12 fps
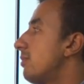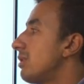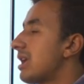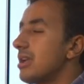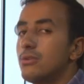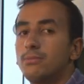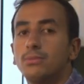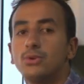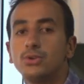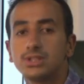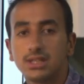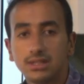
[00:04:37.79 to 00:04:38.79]
We can
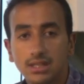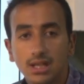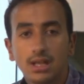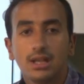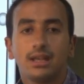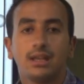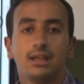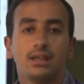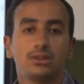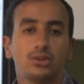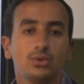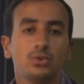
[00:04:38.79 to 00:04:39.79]
compose it
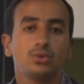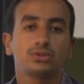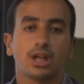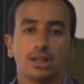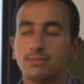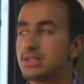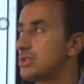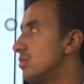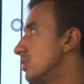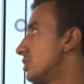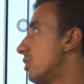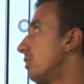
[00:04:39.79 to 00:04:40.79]
2 times
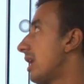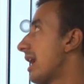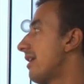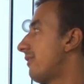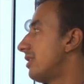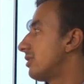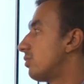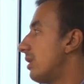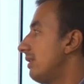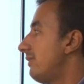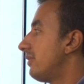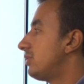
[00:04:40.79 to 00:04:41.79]
2. So we have here
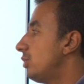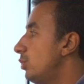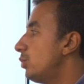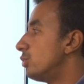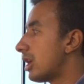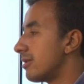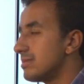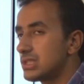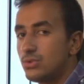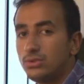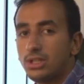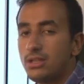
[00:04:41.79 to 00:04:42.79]
12, 2 times
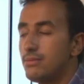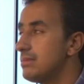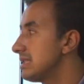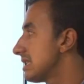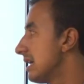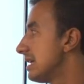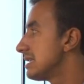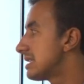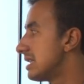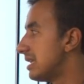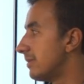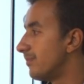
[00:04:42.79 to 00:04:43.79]
2 times
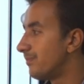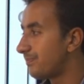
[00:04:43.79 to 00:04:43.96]
3.